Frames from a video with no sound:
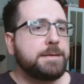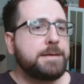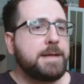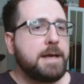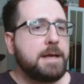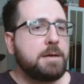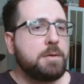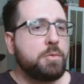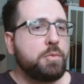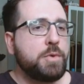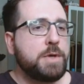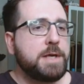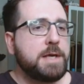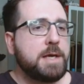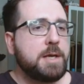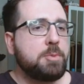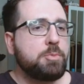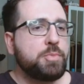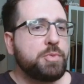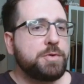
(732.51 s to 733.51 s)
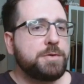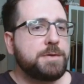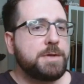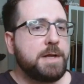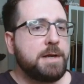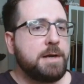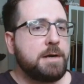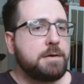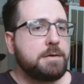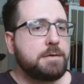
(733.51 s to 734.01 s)
Then we can put
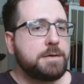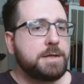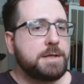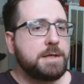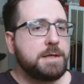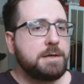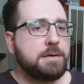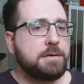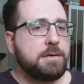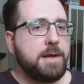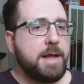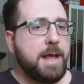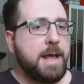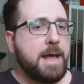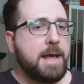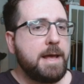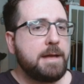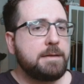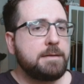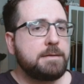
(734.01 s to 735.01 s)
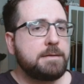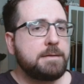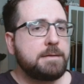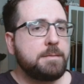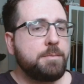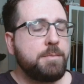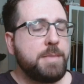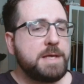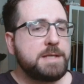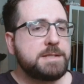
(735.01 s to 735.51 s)
an error here and
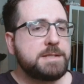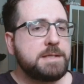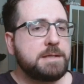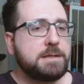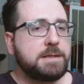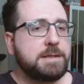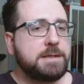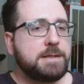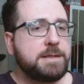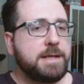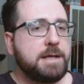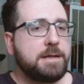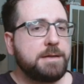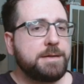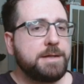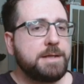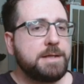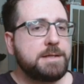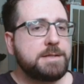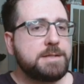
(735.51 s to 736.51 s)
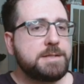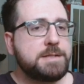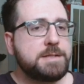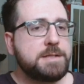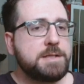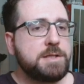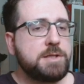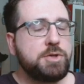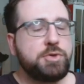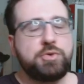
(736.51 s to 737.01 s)
basically tell this
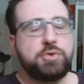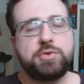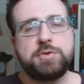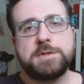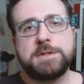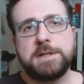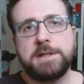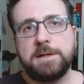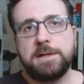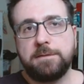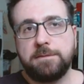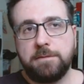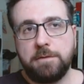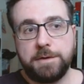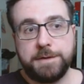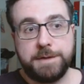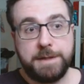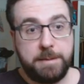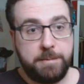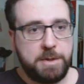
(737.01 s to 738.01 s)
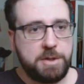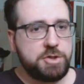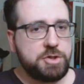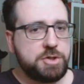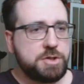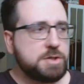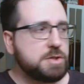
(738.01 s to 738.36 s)
use the default image.